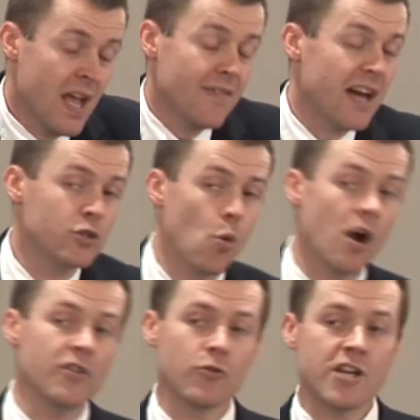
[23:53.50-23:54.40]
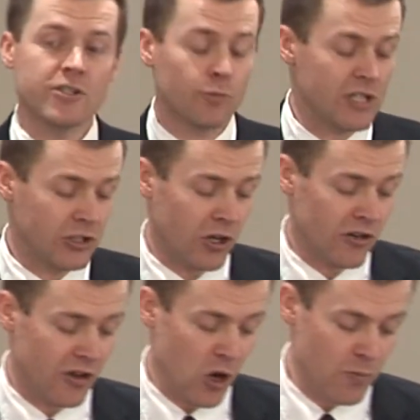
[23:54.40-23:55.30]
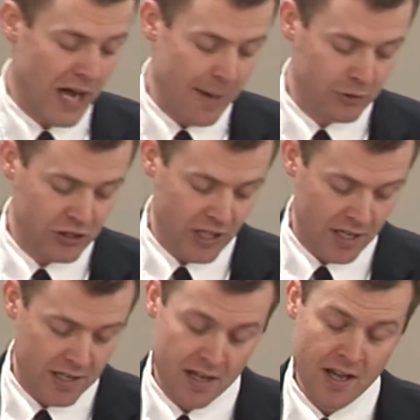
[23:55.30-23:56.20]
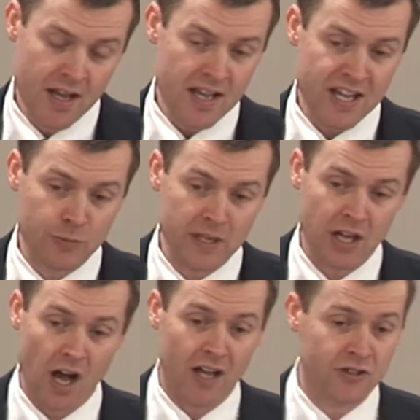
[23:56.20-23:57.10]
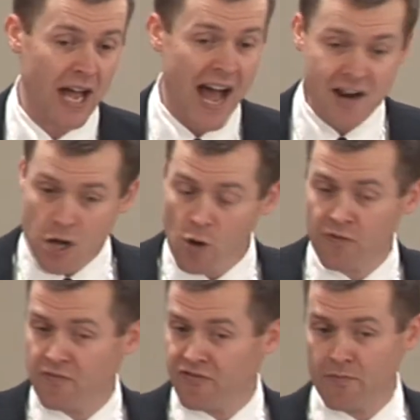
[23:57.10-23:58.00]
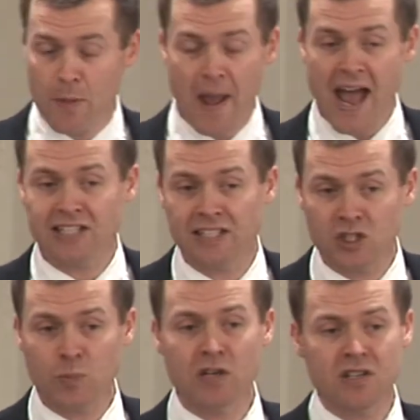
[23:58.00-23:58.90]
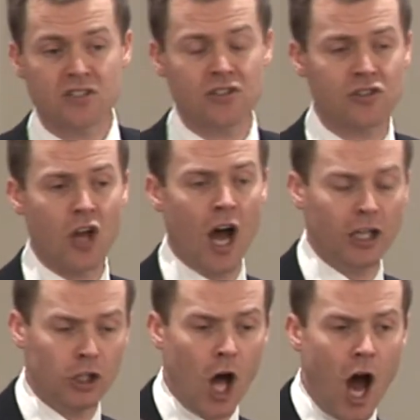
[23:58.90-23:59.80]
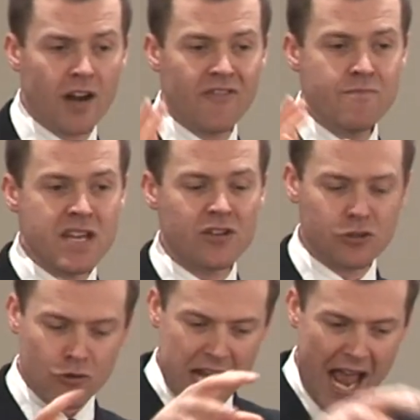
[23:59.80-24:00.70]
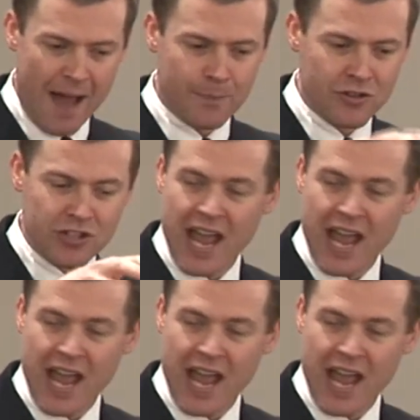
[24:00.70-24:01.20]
That is one of the reasons we started the home Bible study, is because I know from the past experiences, a lot of ministry happens